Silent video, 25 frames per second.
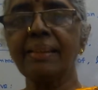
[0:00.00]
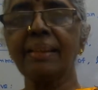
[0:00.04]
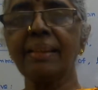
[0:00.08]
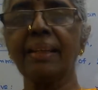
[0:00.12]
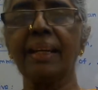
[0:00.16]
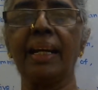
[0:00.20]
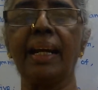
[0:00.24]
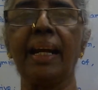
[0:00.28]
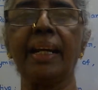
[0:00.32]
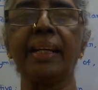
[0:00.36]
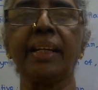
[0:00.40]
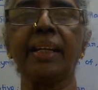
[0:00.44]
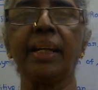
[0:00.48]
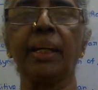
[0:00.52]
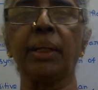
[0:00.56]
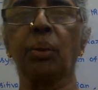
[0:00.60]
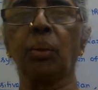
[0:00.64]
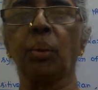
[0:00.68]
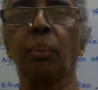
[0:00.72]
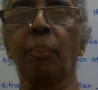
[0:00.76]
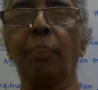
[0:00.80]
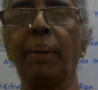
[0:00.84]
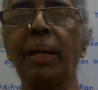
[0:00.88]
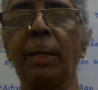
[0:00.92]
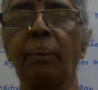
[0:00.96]
related
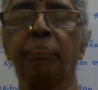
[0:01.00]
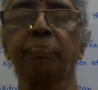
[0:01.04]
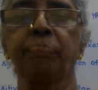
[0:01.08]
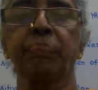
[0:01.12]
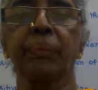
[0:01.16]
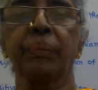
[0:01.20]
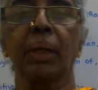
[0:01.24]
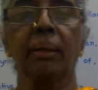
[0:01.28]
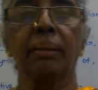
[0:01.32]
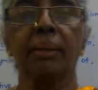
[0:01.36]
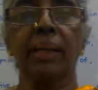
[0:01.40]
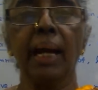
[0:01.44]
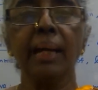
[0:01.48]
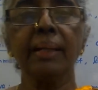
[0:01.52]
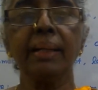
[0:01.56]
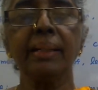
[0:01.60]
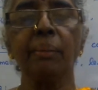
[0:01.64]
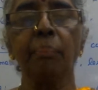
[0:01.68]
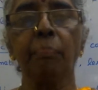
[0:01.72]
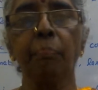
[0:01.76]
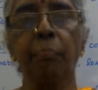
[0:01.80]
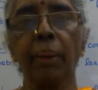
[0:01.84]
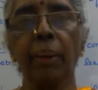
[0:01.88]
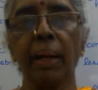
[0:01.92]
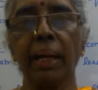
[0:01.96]
to B, that
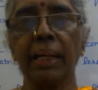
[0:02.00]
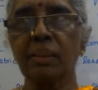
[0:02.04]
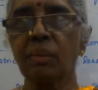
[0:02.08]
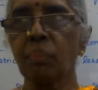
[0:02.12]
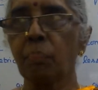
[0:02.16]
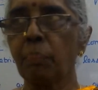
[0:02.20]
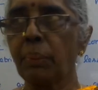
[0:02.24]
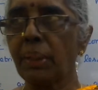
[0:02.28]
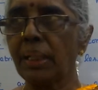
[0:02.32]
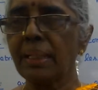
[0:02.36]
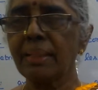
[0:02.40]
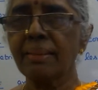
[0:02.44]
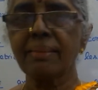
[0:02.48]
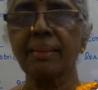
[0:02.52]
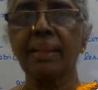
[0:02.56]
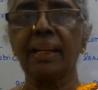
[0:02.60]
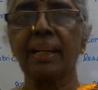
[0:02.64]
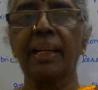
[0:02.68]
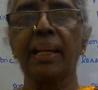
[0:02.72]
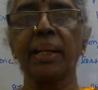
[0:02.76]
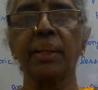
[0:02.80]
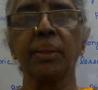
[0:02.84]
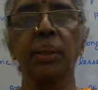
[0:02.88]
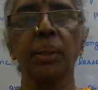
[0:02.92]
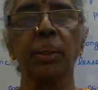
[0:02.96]
implies B is
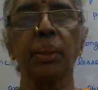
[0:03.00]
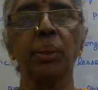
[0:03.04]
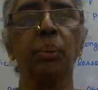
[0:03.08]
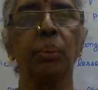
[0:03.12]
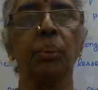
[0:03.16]
related to